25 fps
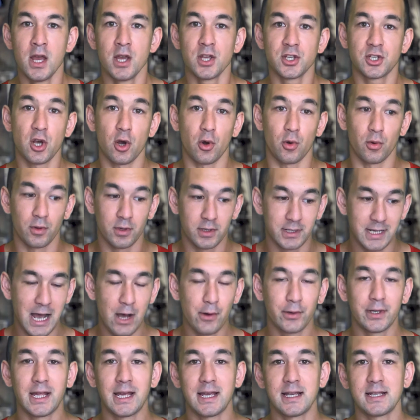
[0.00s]
So
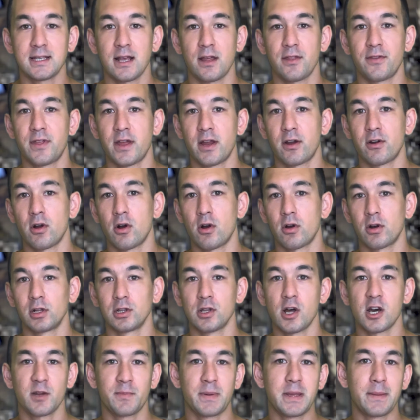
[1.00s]
nowadays, there are a
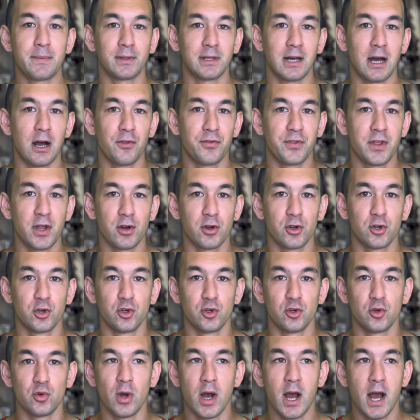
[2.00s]
lot of people out there
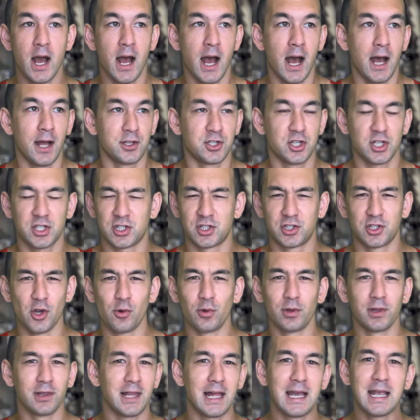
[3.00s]
who just
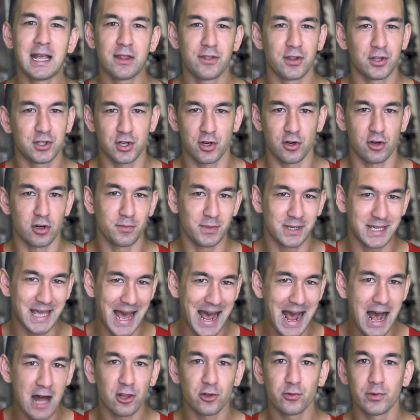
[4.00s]
don't like the term
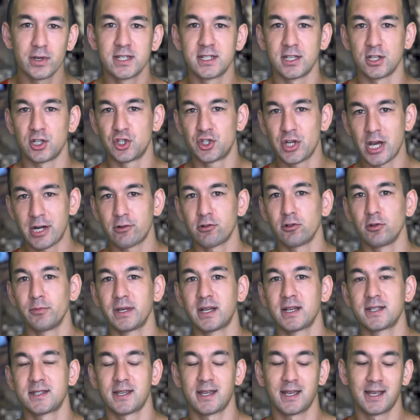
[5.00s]
calories in general
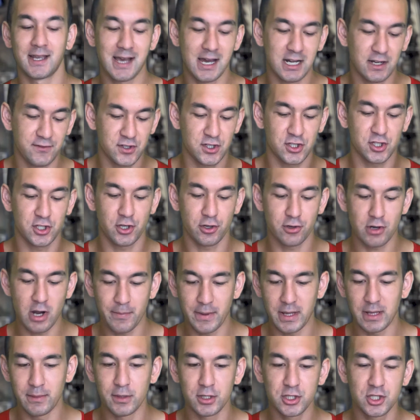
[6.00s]
because it can kind of stir
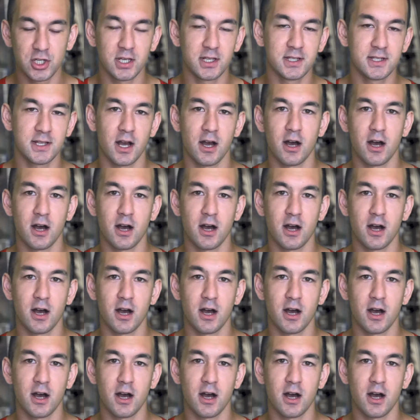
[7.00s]
up images